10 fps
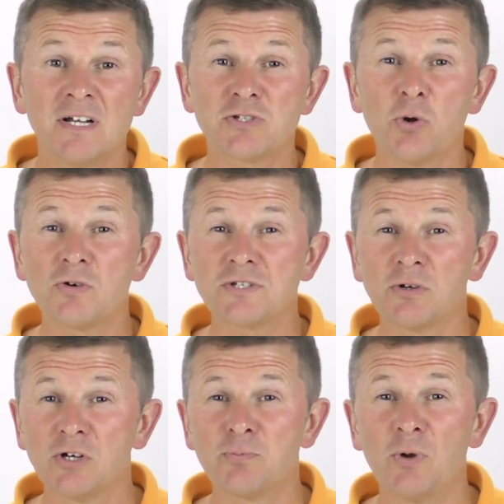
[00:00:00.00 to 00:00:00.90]
It's also
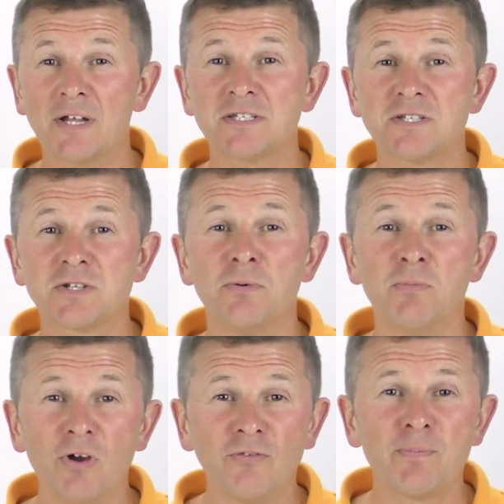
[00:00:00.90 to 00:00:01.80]
good practice to
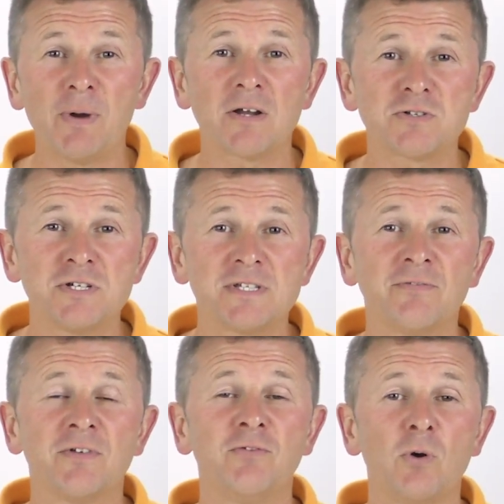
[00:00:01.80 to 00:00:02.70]
remove the batteries
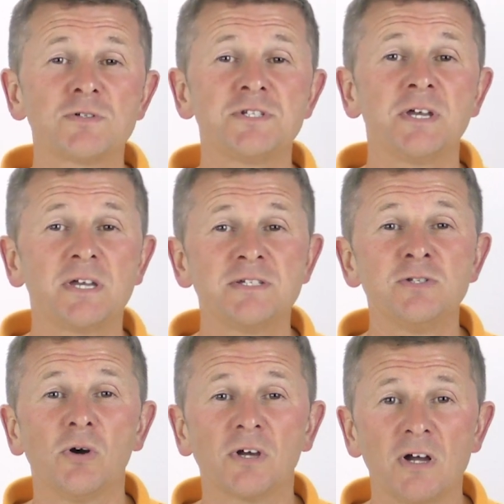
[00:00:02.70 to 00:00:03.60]
if the Volt Stick is
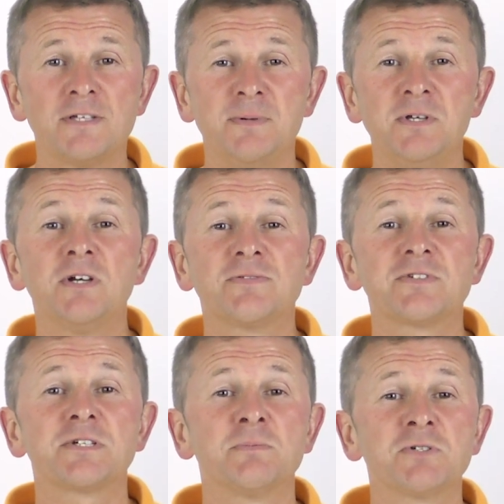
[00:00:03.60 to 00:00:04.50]
not going to be used
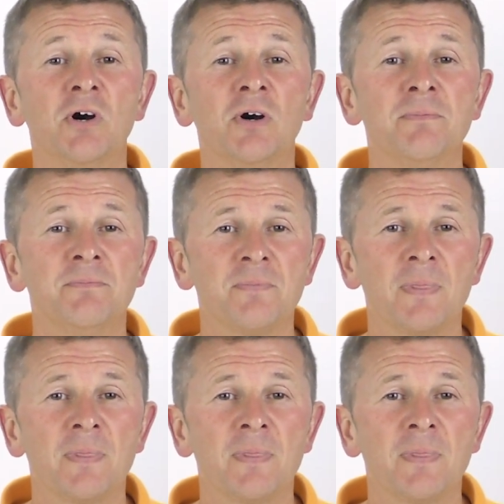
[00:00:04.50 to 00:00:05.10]
for some time.